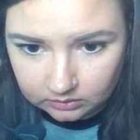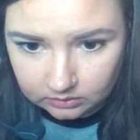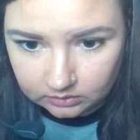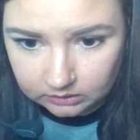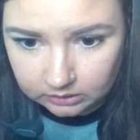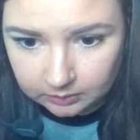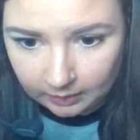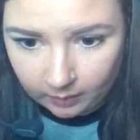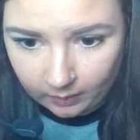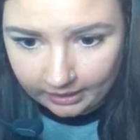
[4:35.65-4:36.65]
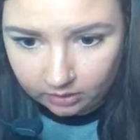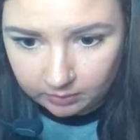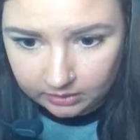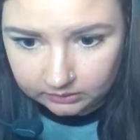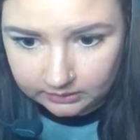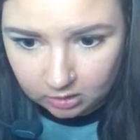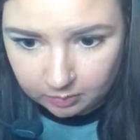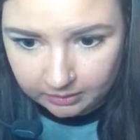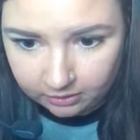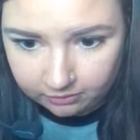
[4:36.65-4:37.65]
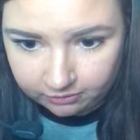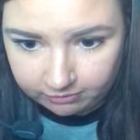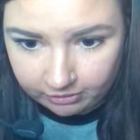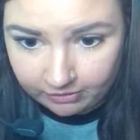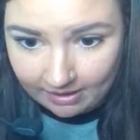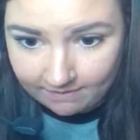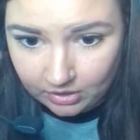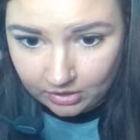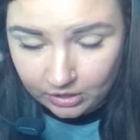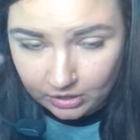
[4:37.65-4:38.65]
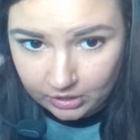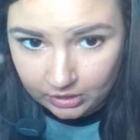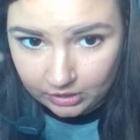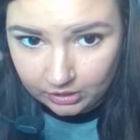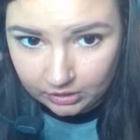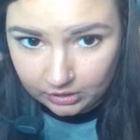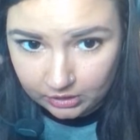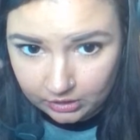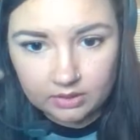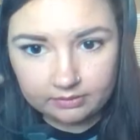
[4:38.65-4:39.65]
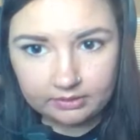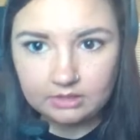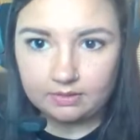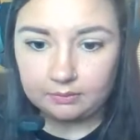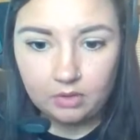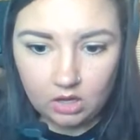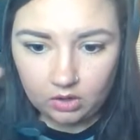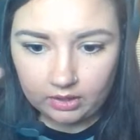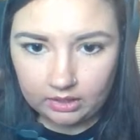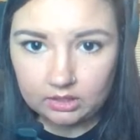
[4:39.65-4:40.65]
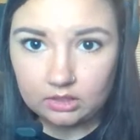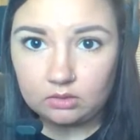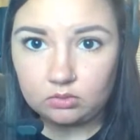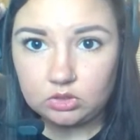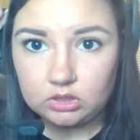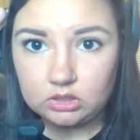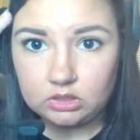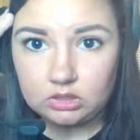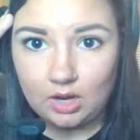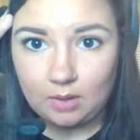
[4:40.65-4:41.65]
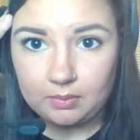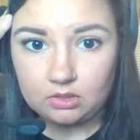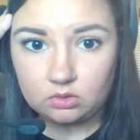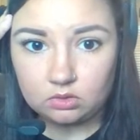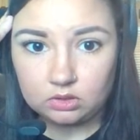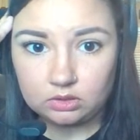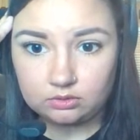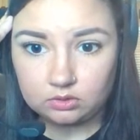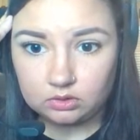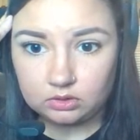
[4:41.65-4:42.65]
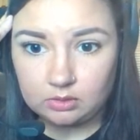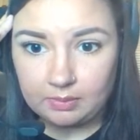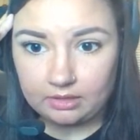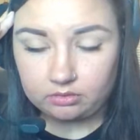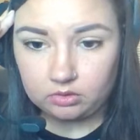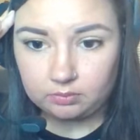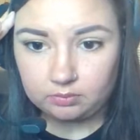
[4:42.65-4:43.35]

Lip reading: This is probably why I don't build, because I'd be here forever. That's fine. Okay, and then we'll just copy the door for the bathroom.